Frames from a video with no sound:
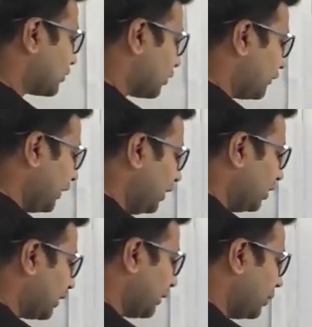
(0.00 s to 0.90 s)
x of
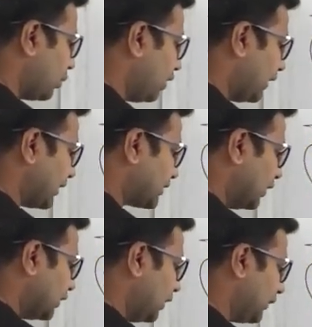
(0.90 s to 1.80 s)
t can be called as
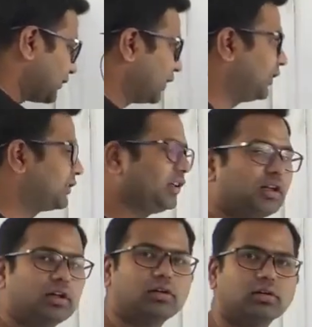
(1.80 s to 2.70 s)
the left-sided
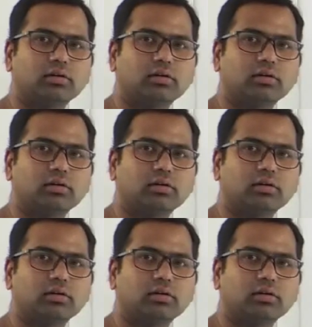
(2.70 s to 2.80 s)
signal.